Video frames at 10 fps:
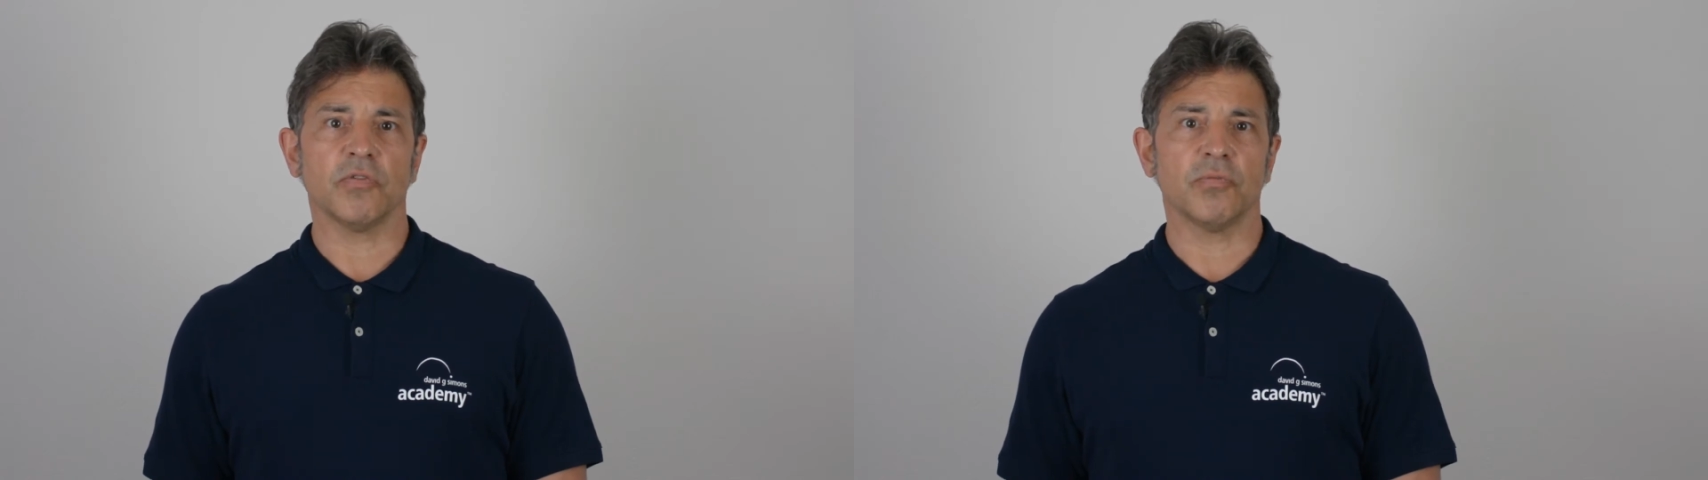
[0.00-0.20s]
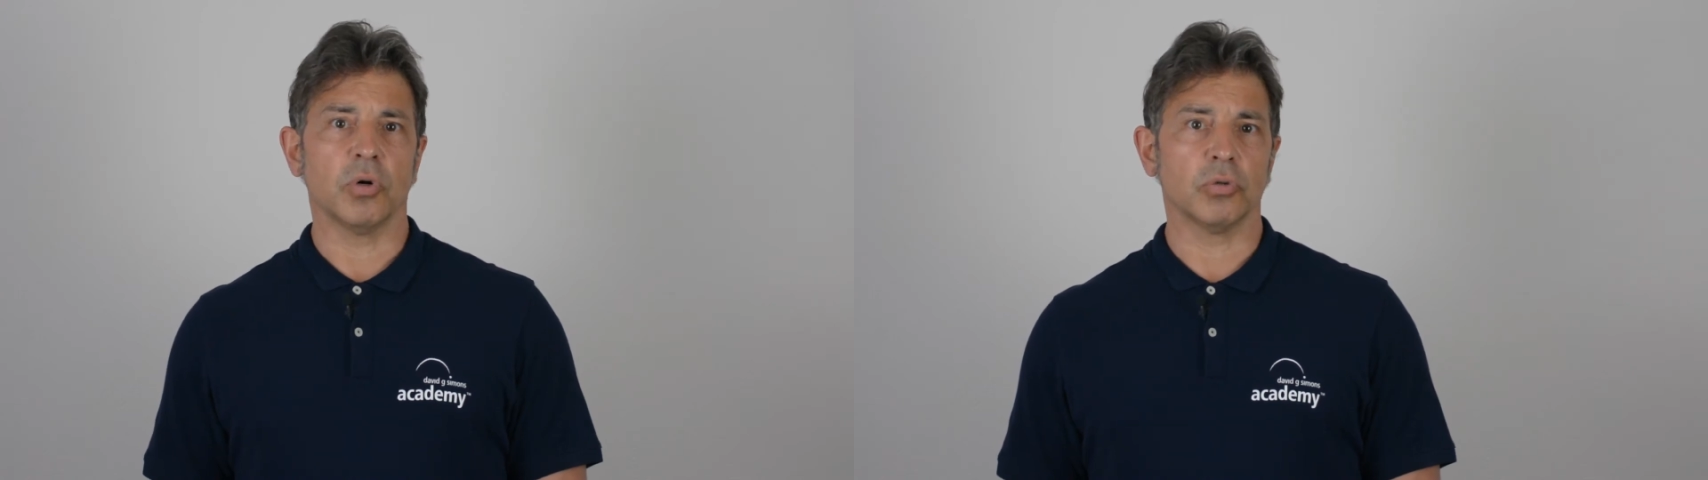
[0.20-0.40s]

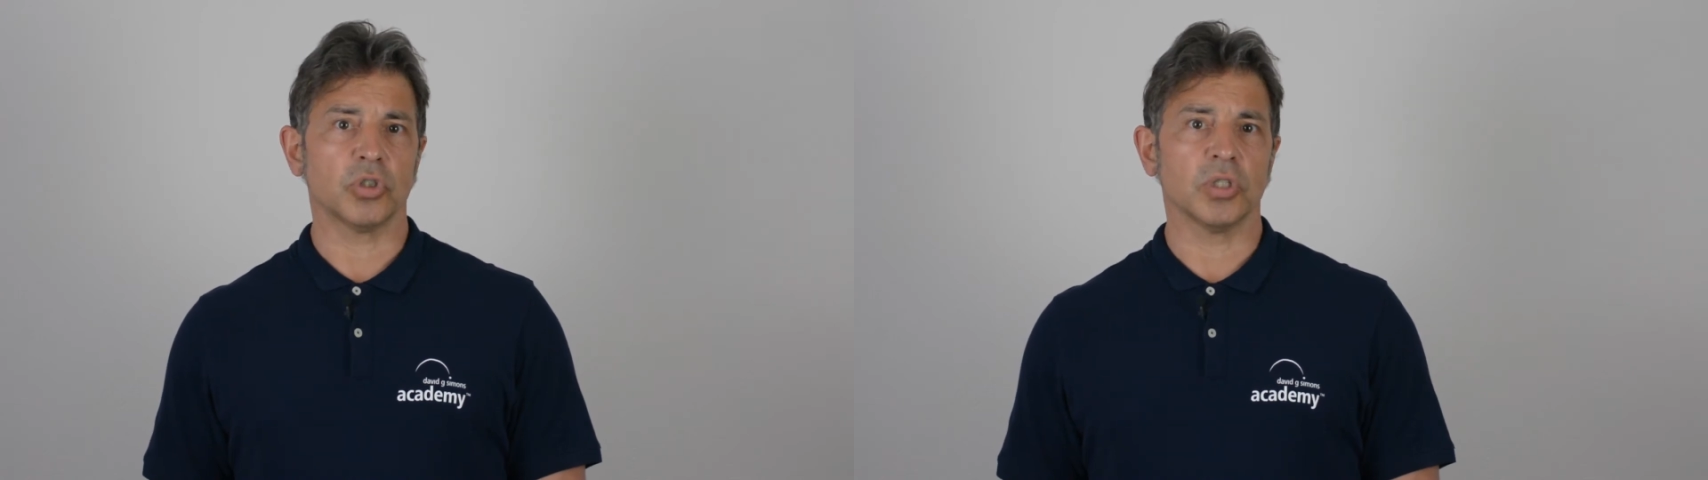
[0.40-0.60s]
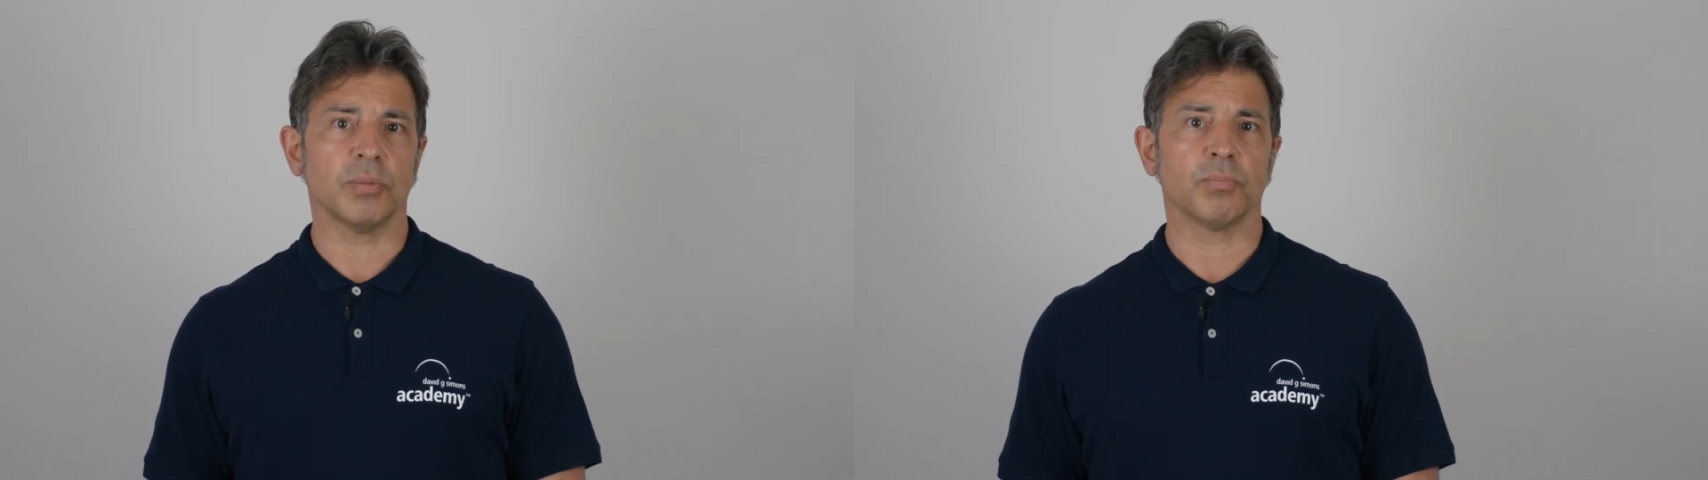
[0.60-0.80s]
of
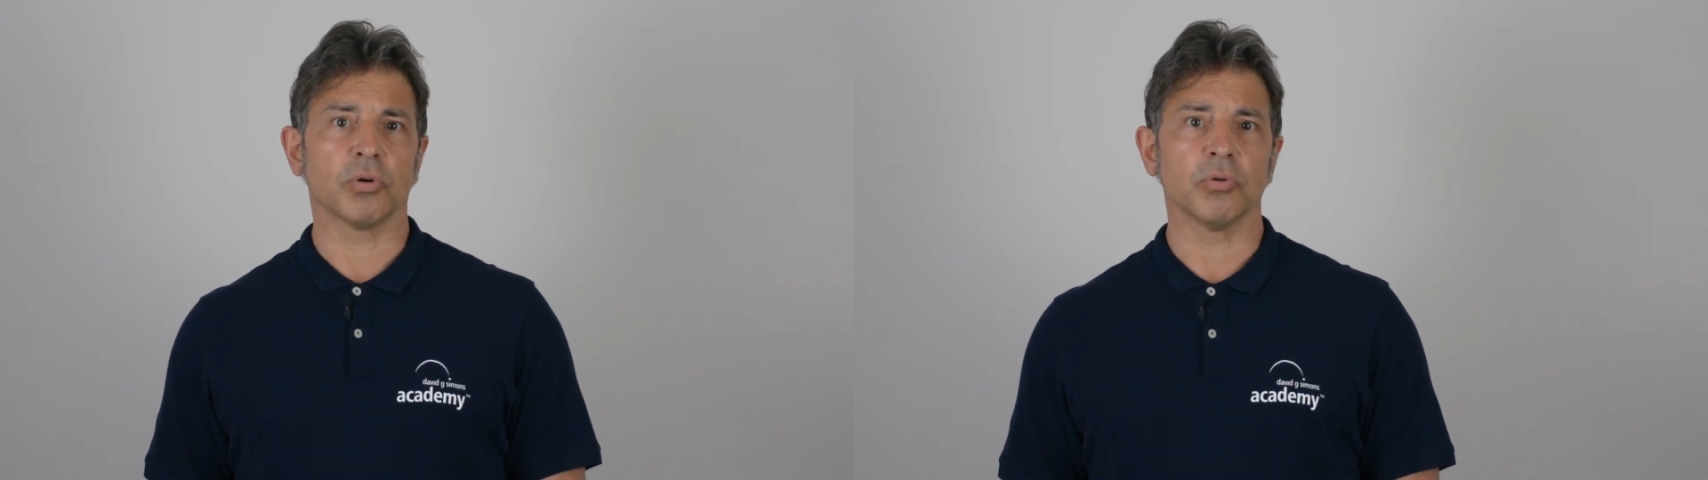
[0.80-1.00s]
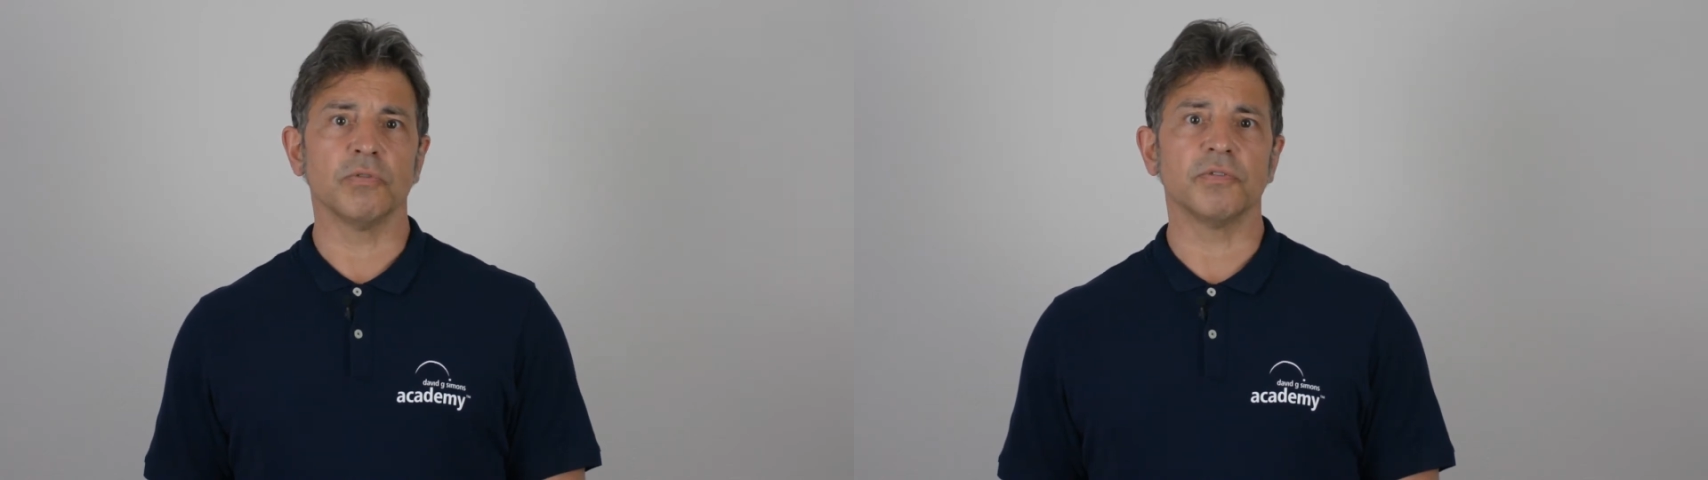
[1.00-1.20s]
motion
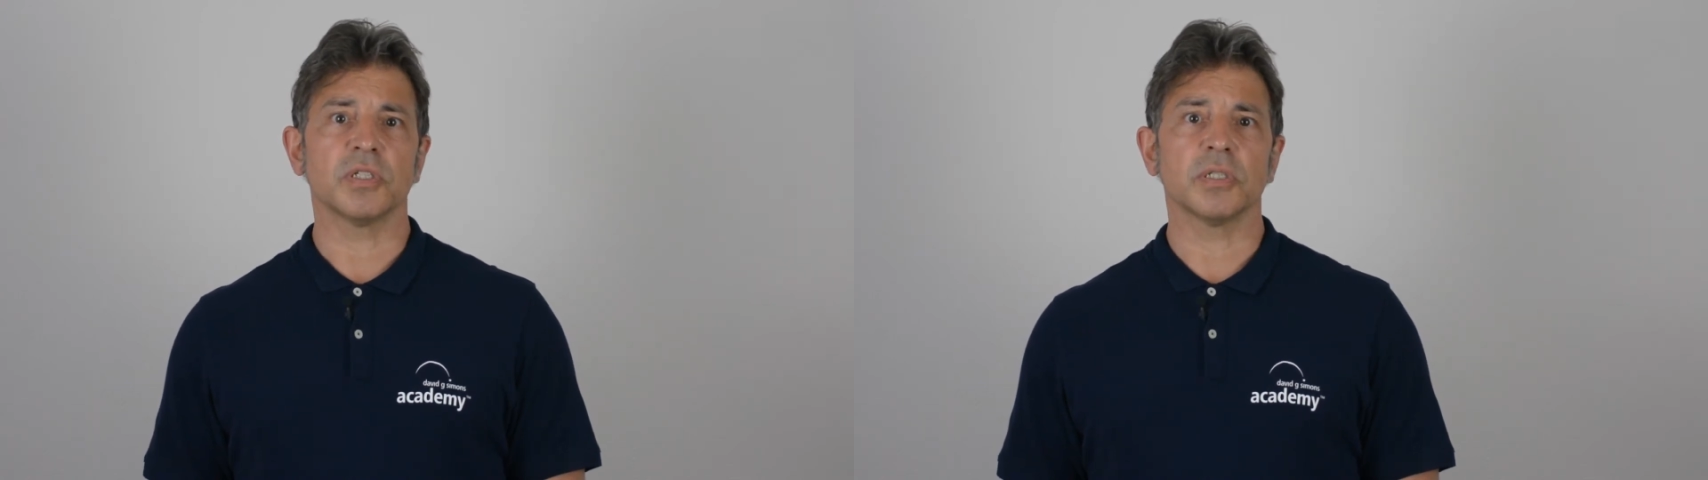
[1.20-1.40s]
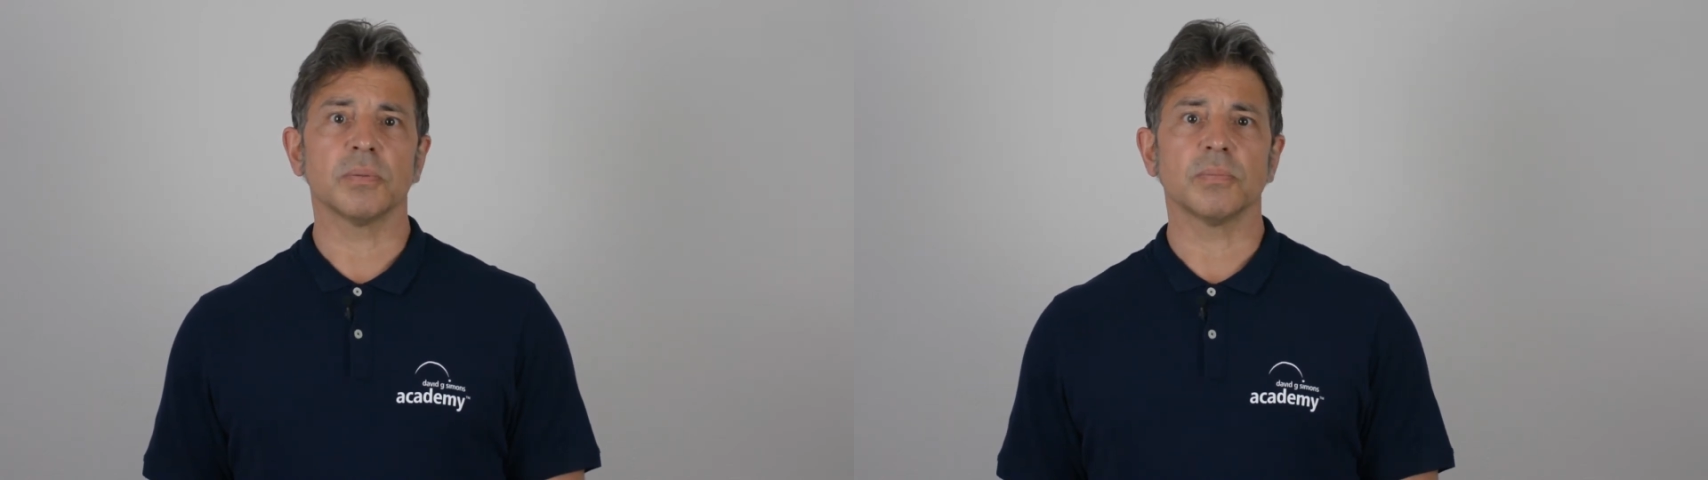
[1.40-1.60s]
improves.